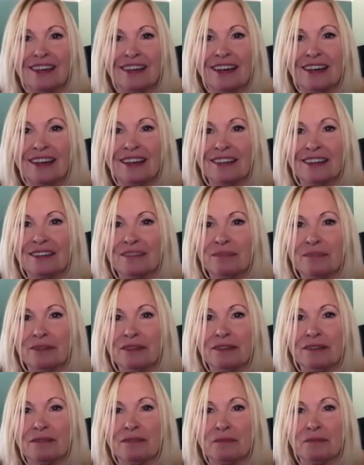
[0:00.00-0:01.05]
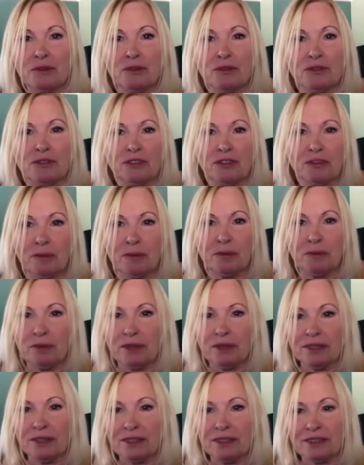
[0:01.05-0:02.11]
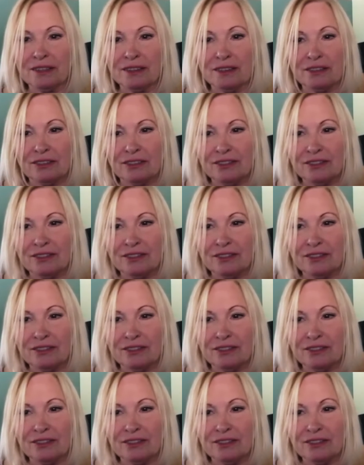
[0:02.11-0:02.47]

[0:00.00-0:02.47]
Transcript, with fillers: I can be moved from a place of